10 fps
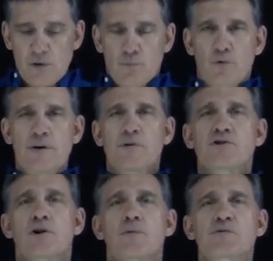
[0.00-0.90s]

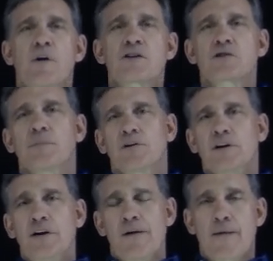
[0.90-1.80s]
premature
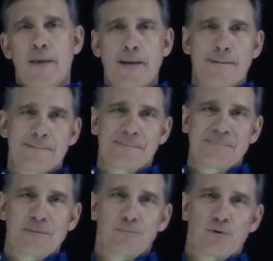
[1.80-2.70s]
responsibility
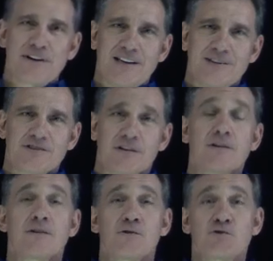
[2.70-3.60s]
breeds
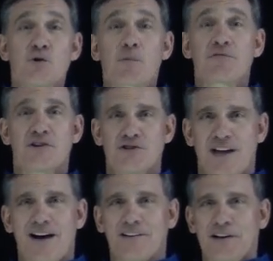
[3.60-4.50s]

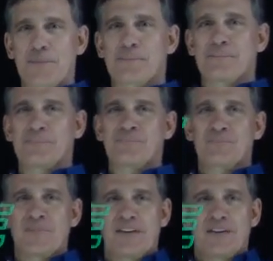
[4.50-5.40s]
superficiality.
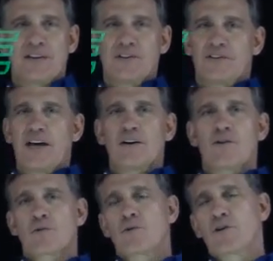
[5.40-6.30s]
You take
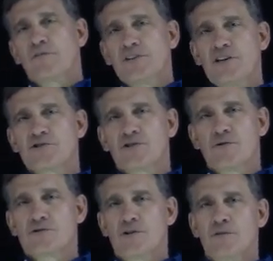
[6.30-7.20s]
on the role of a teacher
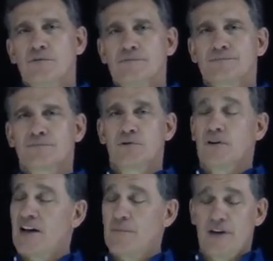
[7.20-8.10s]
too soon,
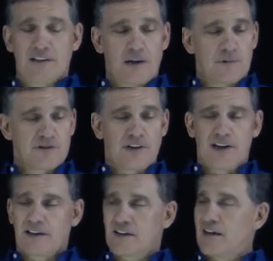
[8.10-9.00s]
well, I made that
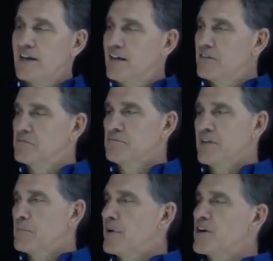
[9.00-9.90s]
mistake and I
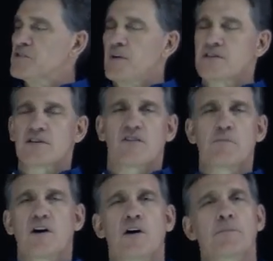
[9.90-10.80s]
embarrassed myself
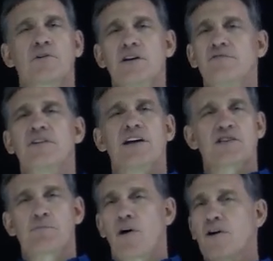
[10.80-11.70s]
beyond belief, and
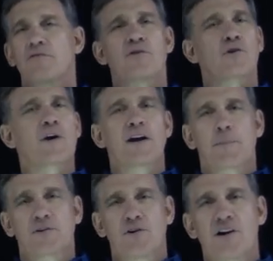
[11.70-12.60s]
that's part of the great
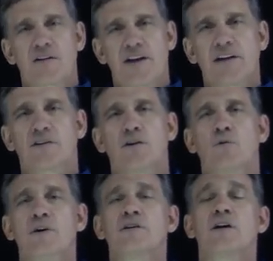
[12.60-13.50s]
opportunity I've had to
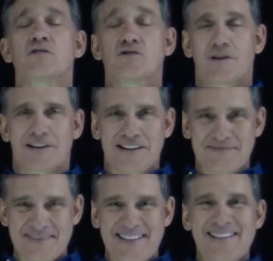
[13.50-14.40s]
know when to shut up,